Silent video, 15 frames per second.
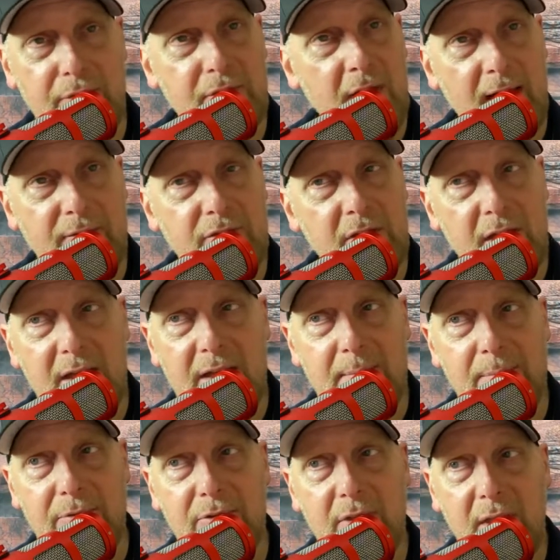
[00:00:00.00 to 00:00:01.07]
5
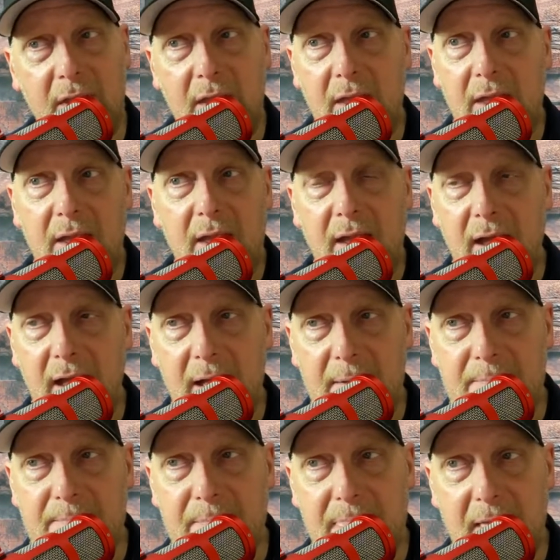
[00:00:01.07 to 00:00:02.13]
times.
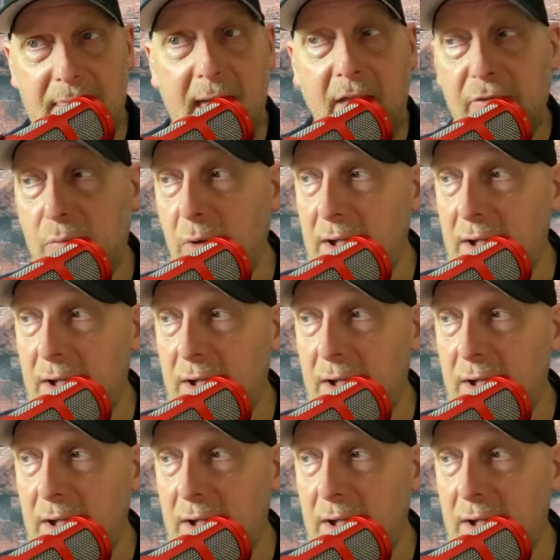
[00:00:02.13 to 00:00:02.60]
And that's why